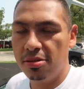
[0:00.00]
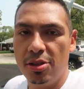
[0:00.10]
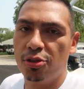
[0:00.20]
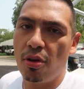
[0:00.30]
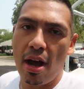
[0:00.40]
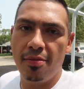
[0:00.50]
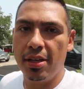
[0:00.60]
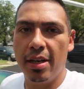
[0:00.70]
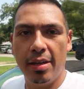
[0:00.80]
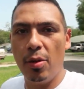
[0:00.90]
you're
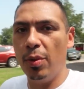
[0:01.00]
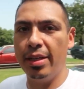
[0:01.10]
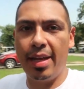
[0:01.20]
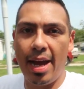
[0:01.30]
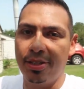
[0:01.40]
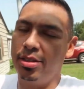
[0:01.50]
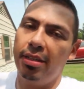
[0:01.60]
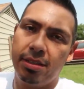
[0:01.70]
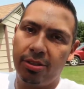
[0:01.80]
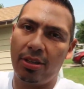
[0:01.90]
driving and a wind catches it
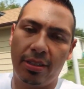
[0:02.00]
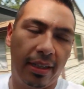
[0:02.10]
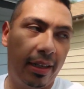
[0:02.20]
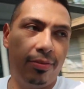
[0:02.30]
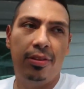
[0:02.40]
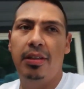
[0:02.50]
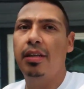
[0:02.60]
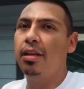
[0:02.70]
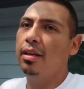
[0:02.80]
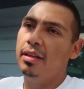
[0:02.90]
and it starts to lift.
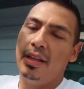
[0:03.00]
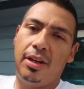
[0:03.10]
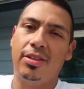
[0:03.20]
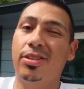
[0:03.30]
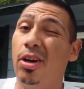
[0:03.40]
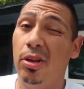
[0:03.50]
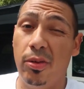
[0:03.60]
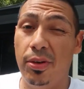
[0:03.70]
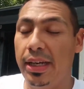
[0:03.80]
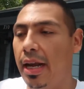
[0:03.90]
Then you have to start all
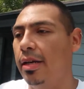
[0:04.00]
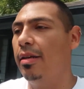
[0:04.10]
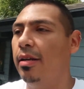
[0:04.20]
over again.